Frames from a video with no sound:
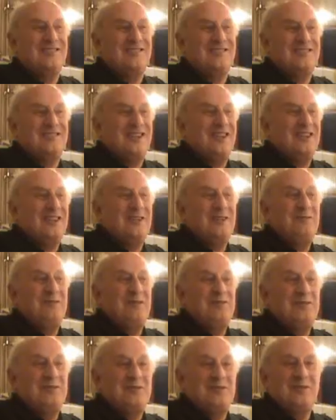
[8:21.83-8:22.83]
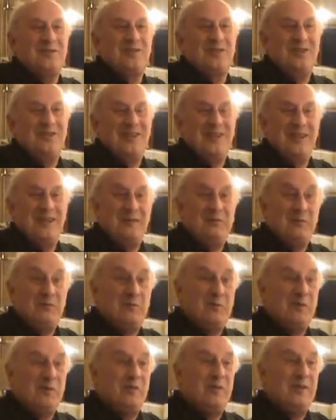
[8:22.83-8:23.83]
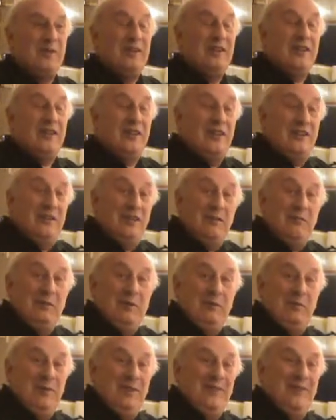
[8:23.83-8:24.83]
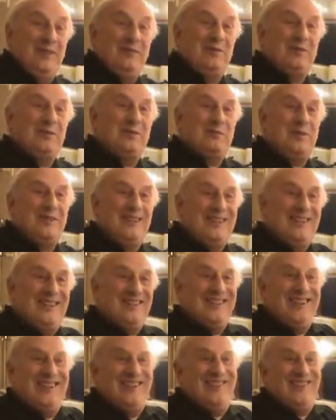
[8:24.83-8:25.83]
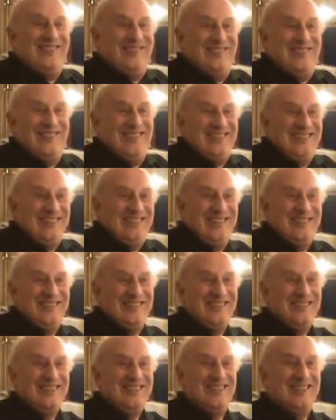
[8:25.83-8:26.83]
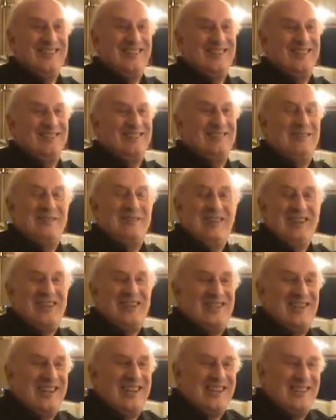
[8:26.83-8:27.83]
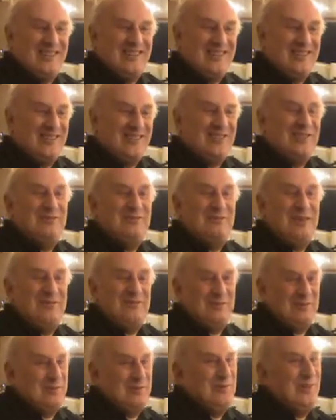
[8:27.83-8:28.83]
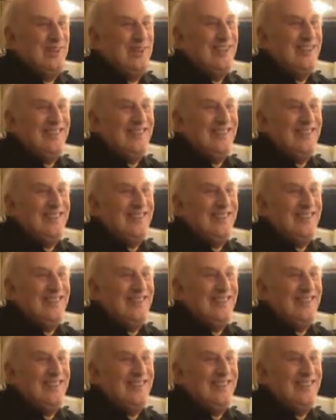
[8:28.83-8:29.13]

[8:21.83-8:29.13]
cut the music, took the curtain up and we were away. Nobody believed that we'd done it. What we'd done. I don't know how many seconds it took, but it was quick.